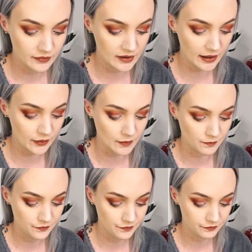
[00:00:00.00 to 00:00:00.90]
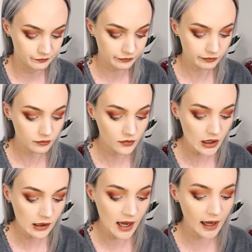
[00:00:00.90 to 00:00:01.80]
Another one,
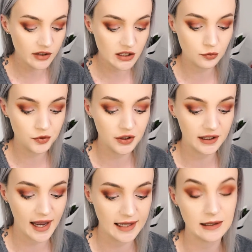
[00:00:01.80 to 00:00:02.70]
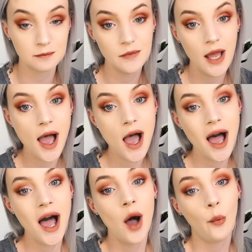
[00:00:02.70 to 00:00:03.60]
having to warn Caleb
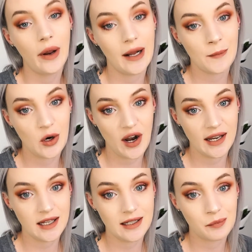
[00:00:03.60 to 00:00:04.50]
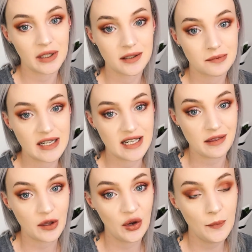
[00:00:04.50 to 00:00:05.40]
when I'm cranky because my
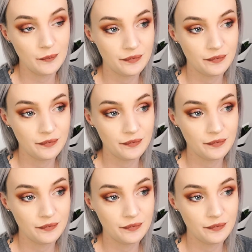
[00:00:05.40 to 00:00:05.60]
teeth hurt.